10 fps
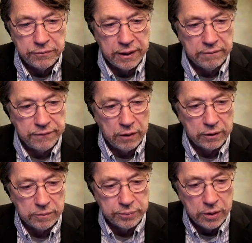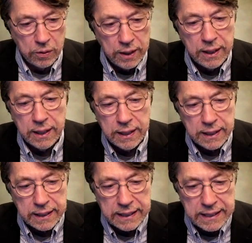right in Final Cut Pro.
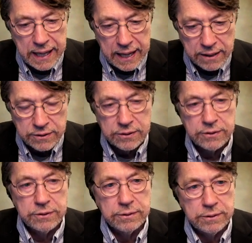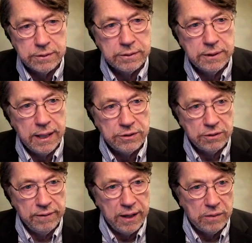Yes, that's
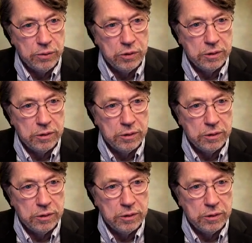available.